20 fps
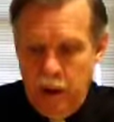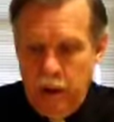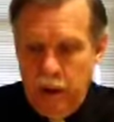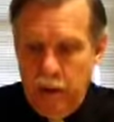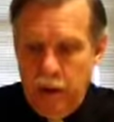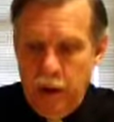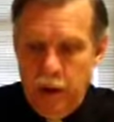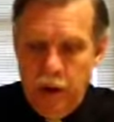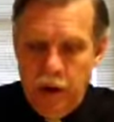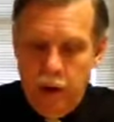
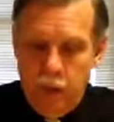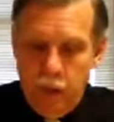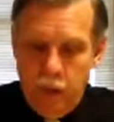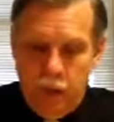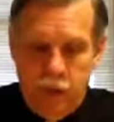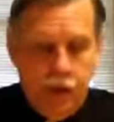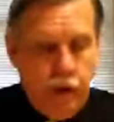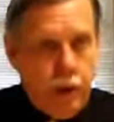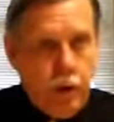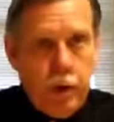was
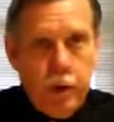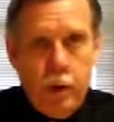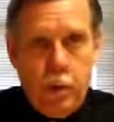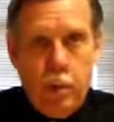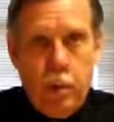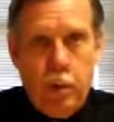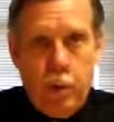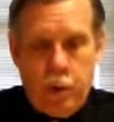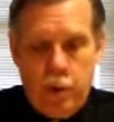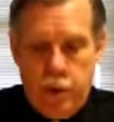very
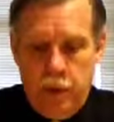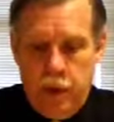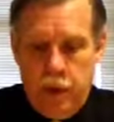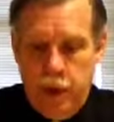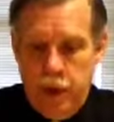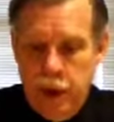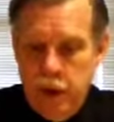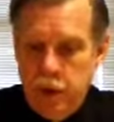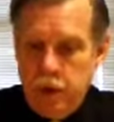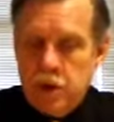important
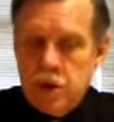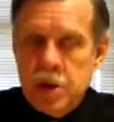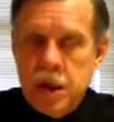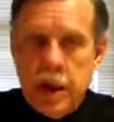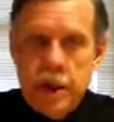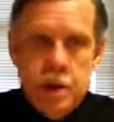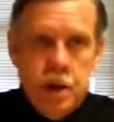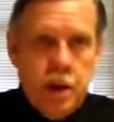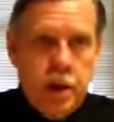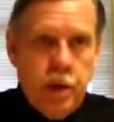in this
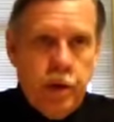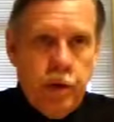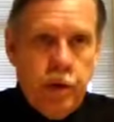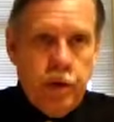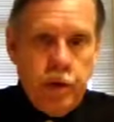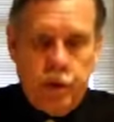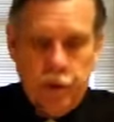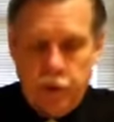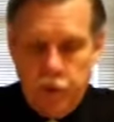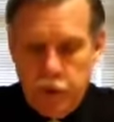
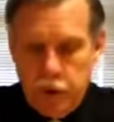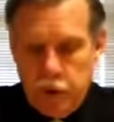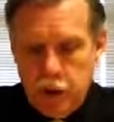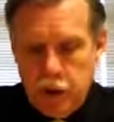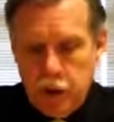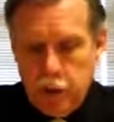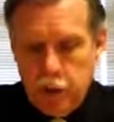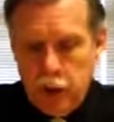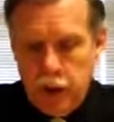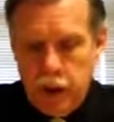
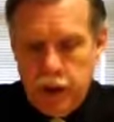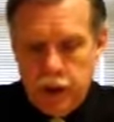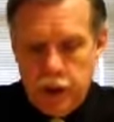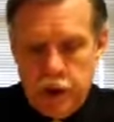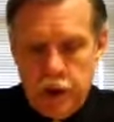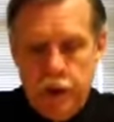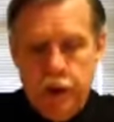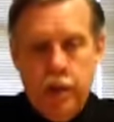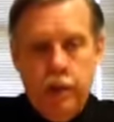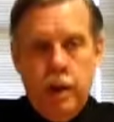1952 election.
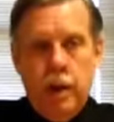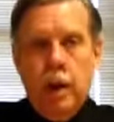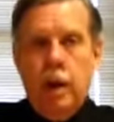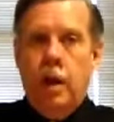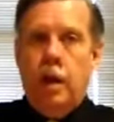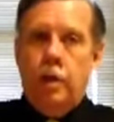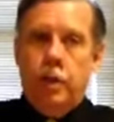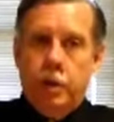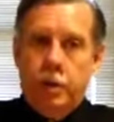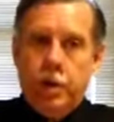
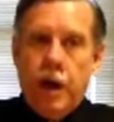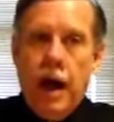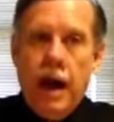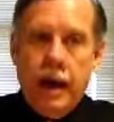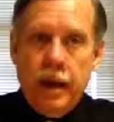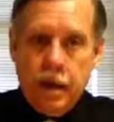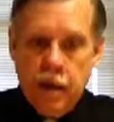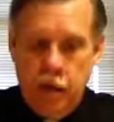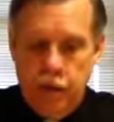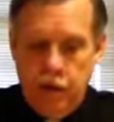The
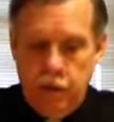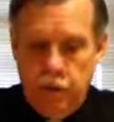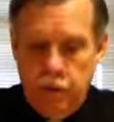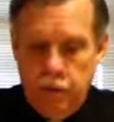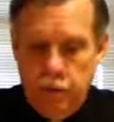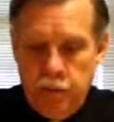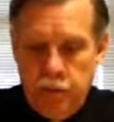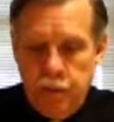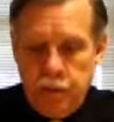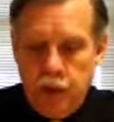tidelands
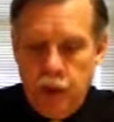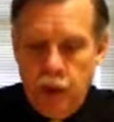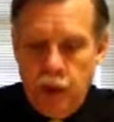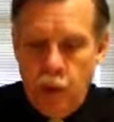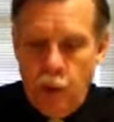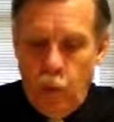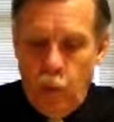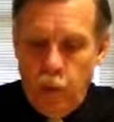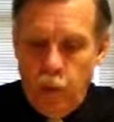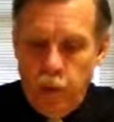
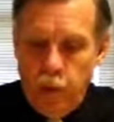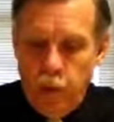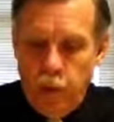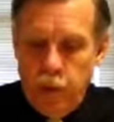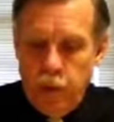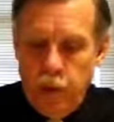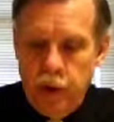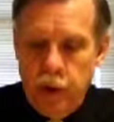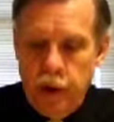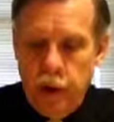
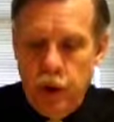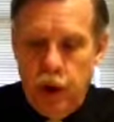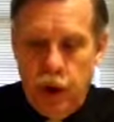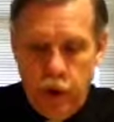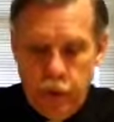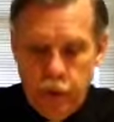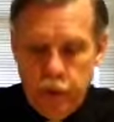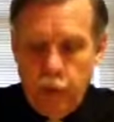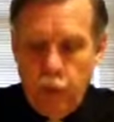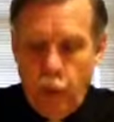were
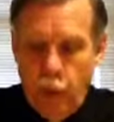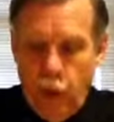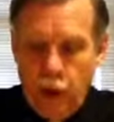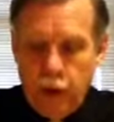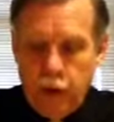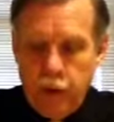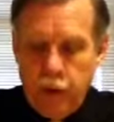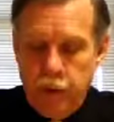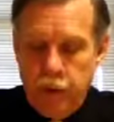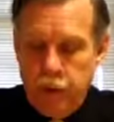
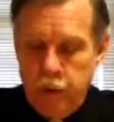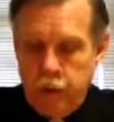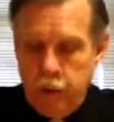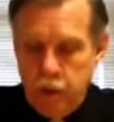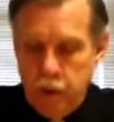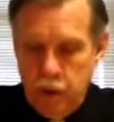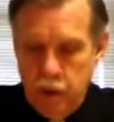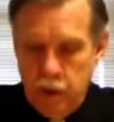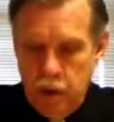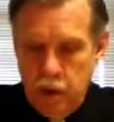underwater
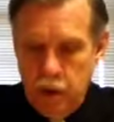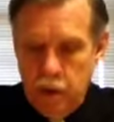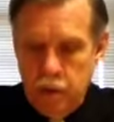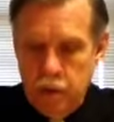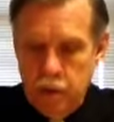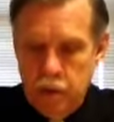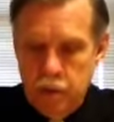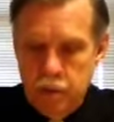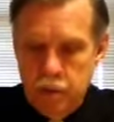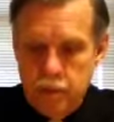
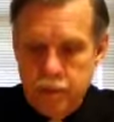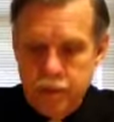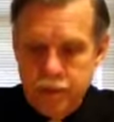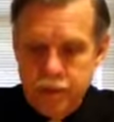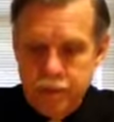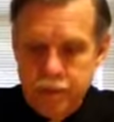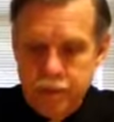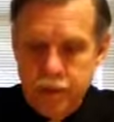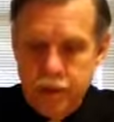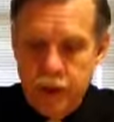
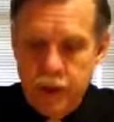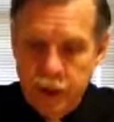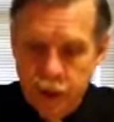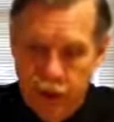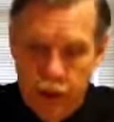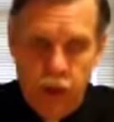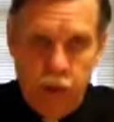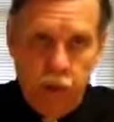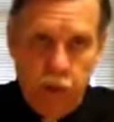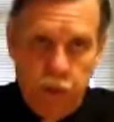in the
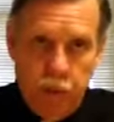Gulf of